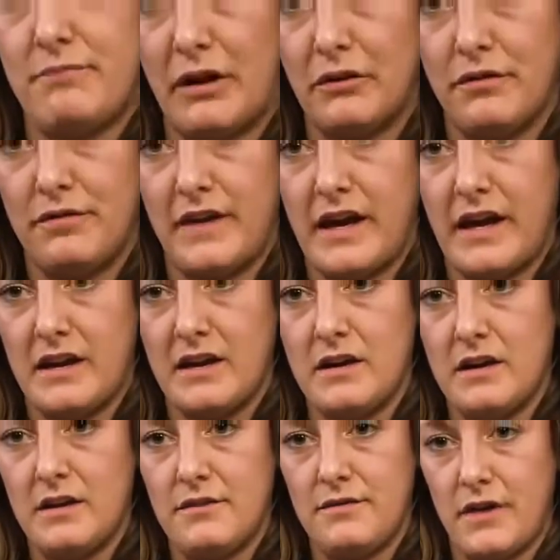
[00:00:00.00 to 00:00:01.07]
belt-fed
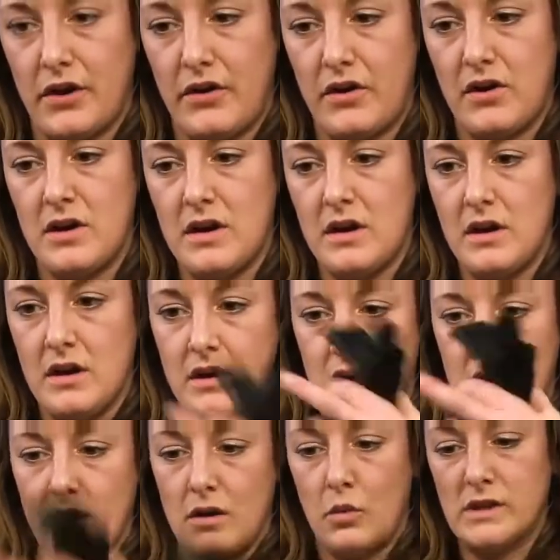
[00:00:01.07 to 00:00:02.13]
fun.
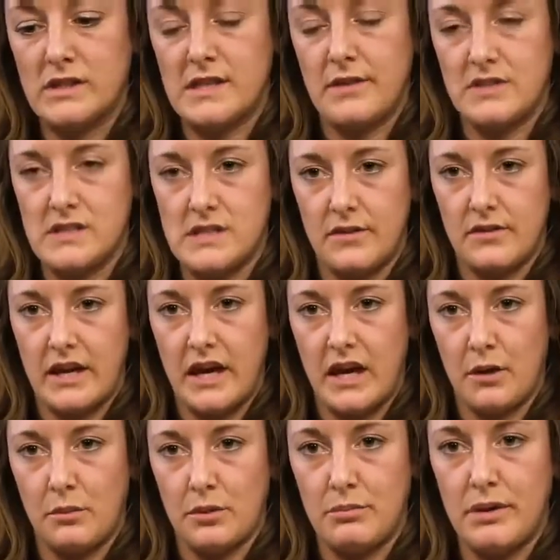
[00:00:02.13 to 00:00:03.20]
.177
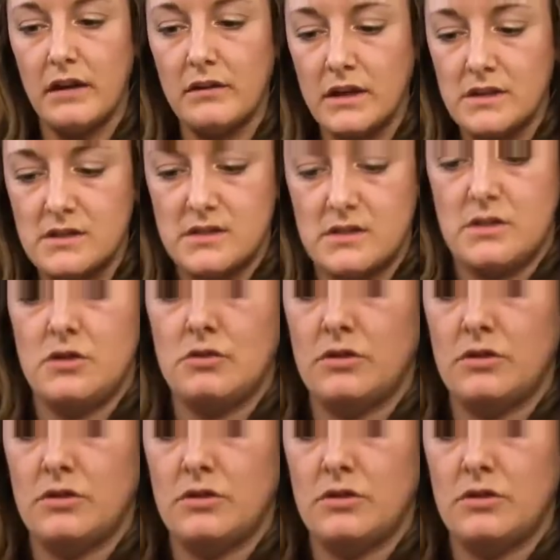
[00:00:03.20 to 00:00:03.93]
caliber pellets, you